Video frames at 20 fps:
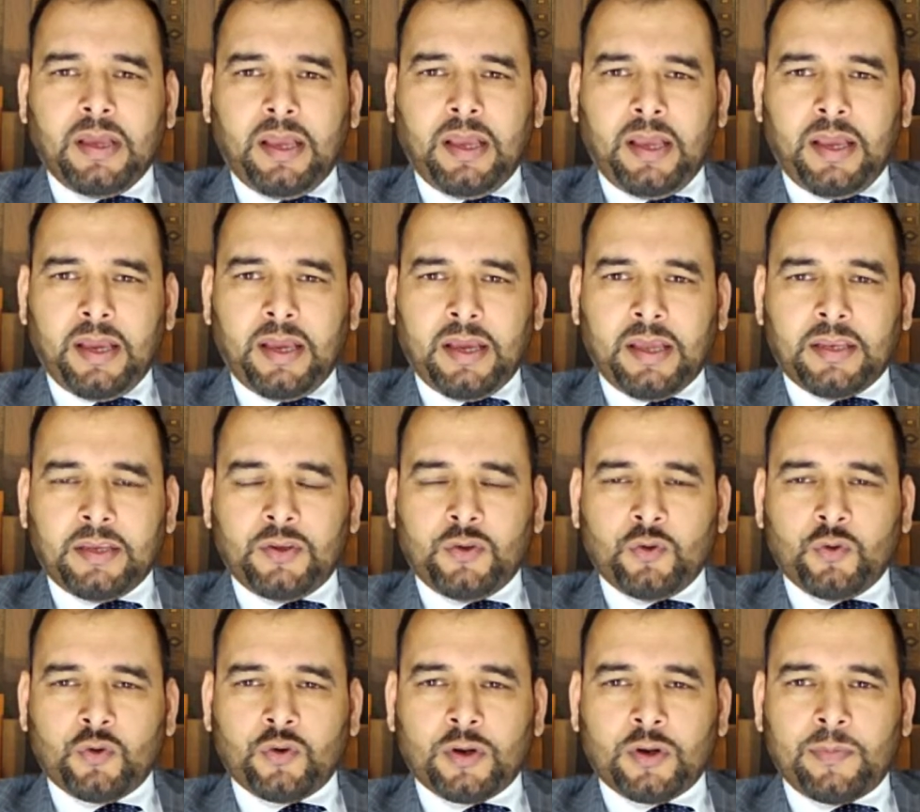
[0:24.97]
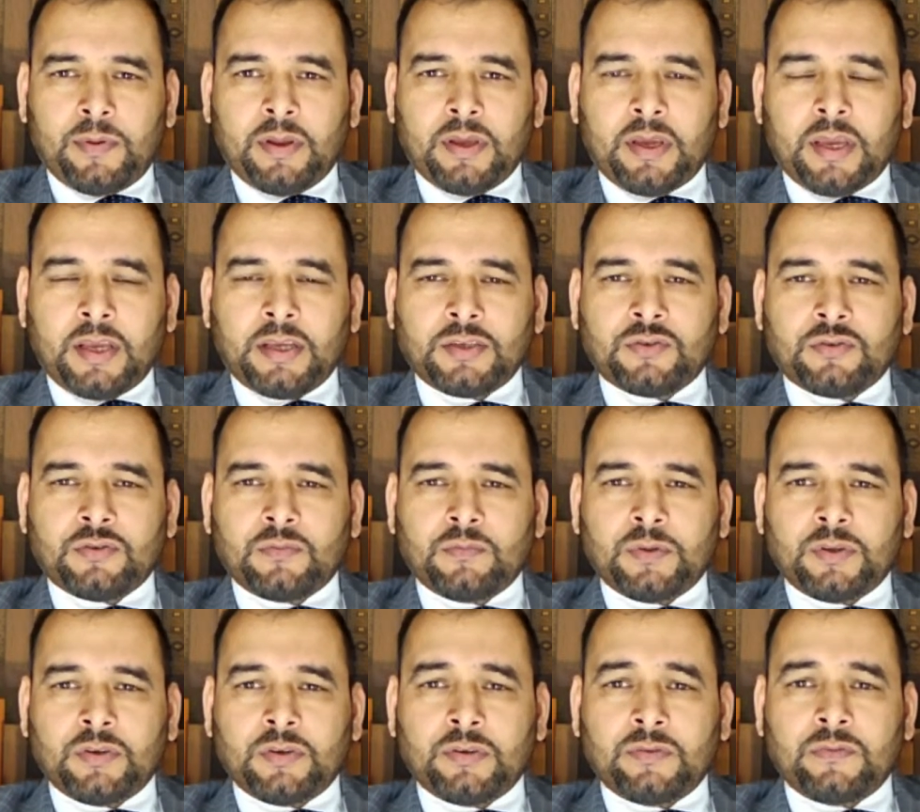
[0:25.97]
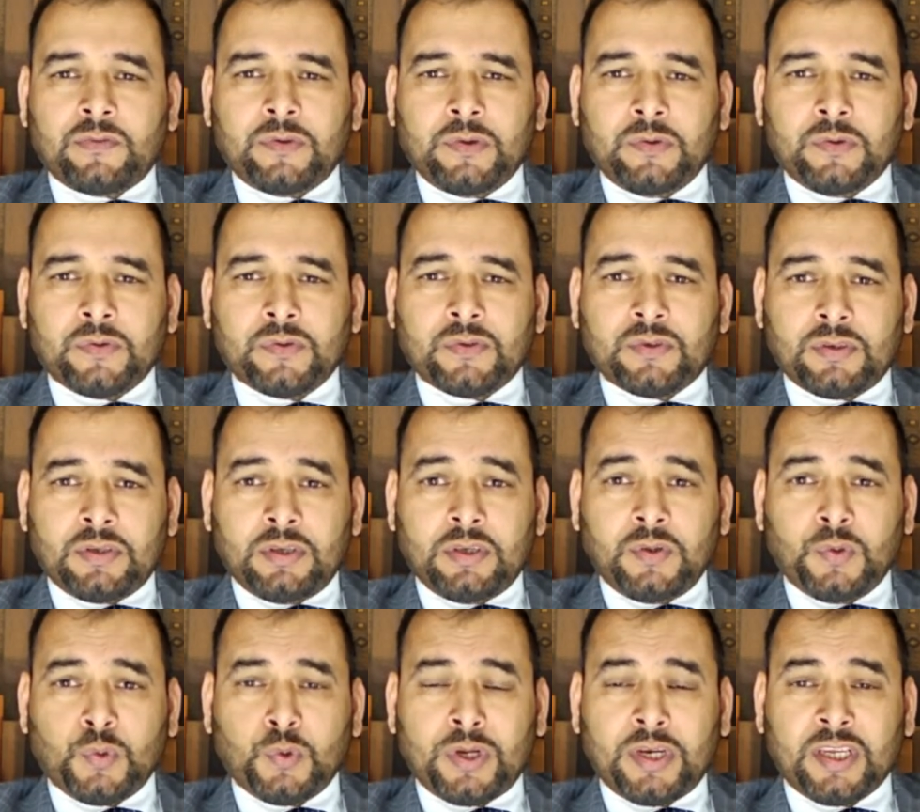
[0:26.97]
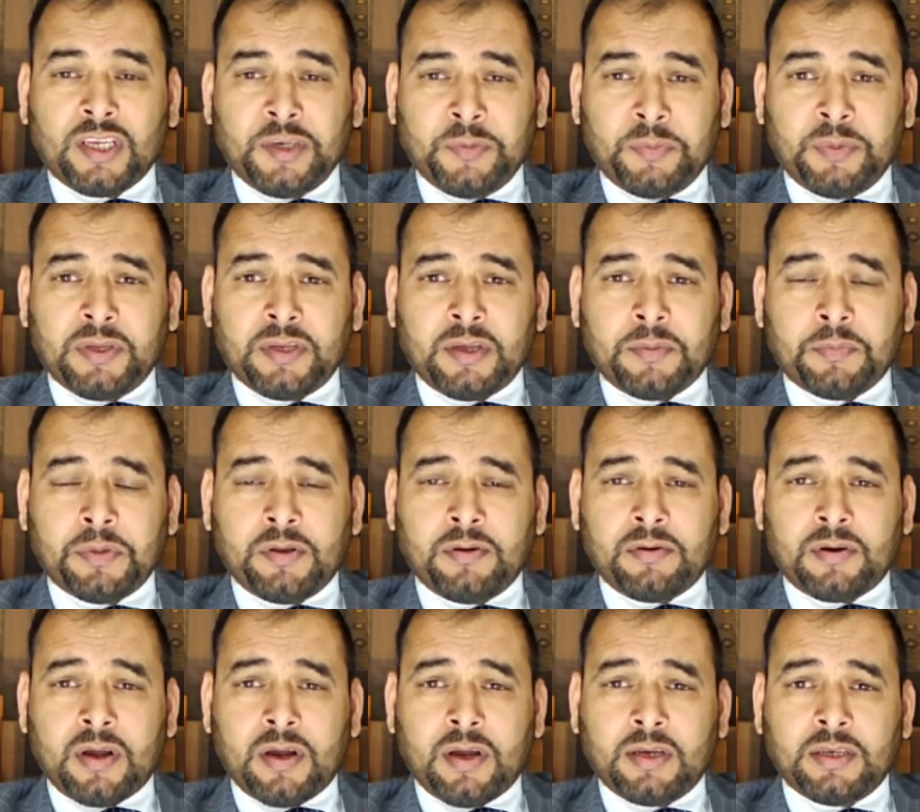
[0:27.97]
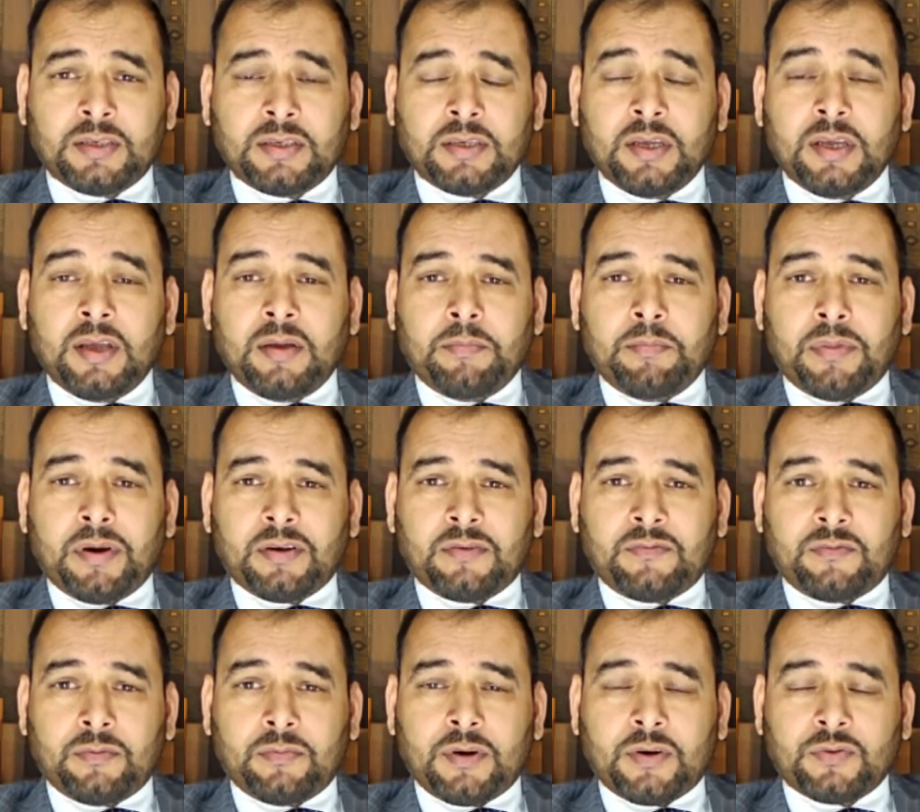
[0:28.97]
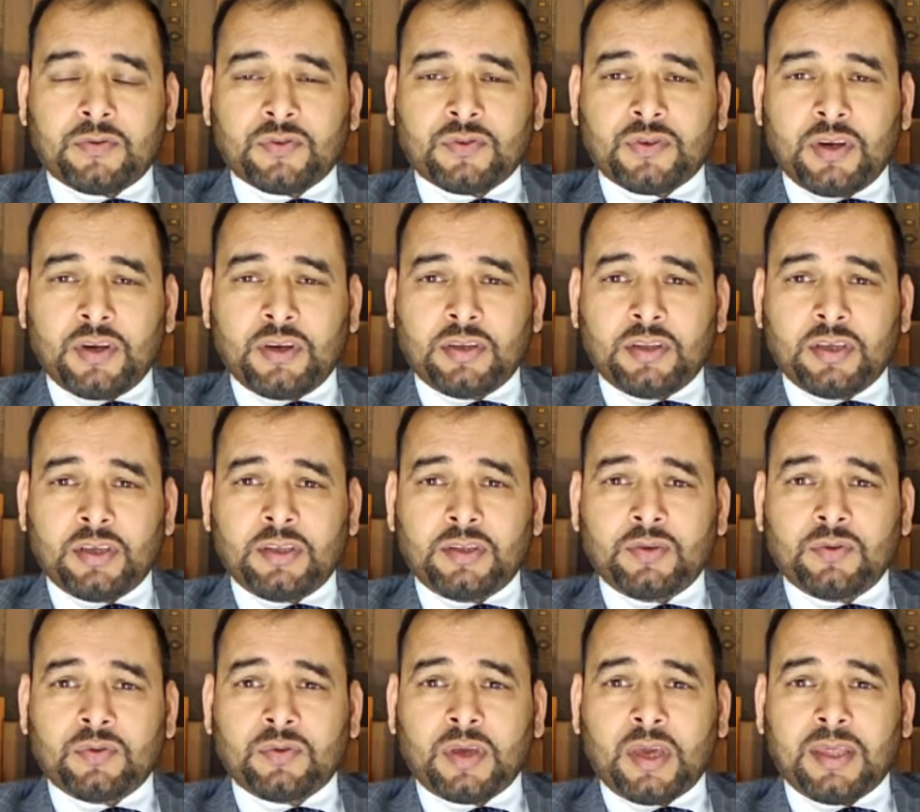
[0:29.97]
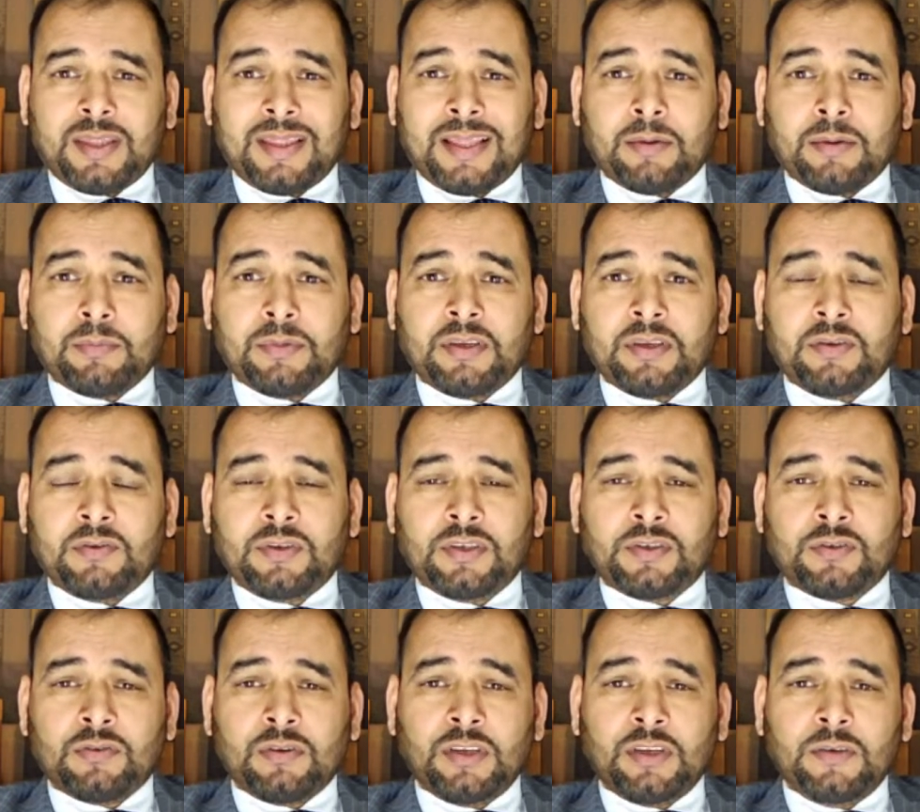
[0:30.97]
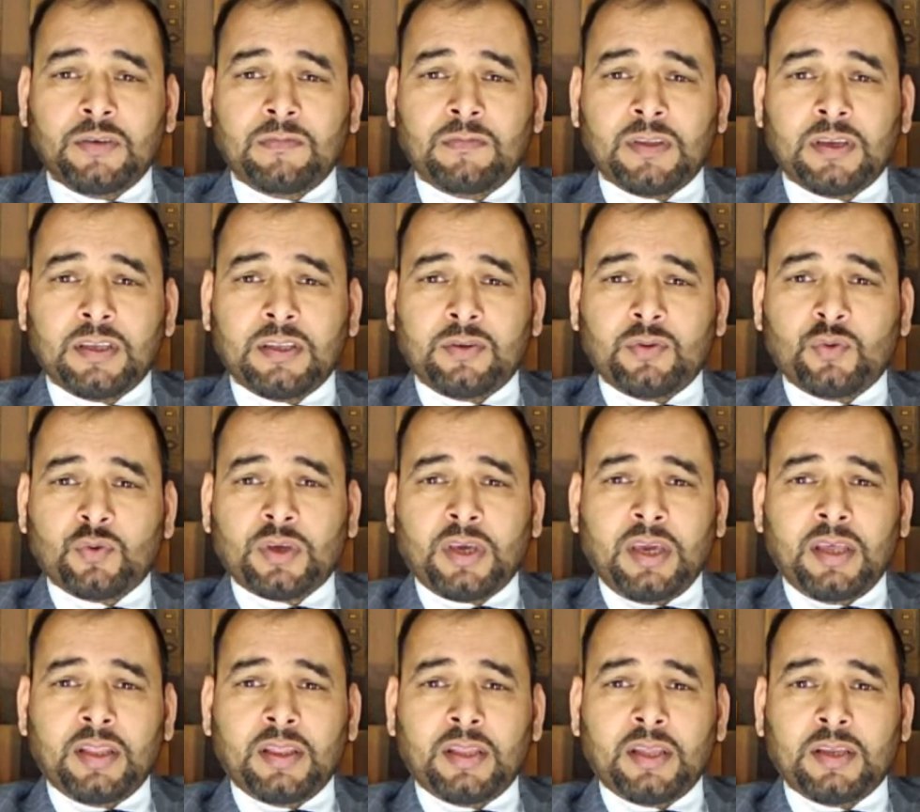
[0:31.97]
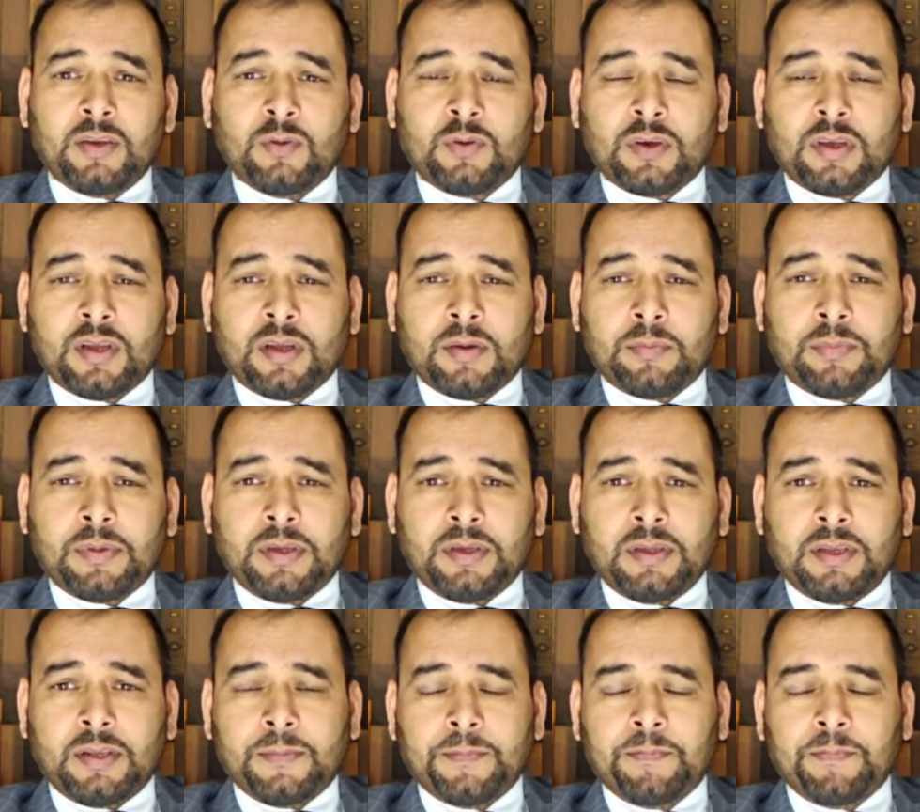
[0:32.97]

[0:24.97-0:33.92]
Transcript: and your application been refused, you are given appeal right, but from outside the UK. That means you need to leave the UK and then you can appeal.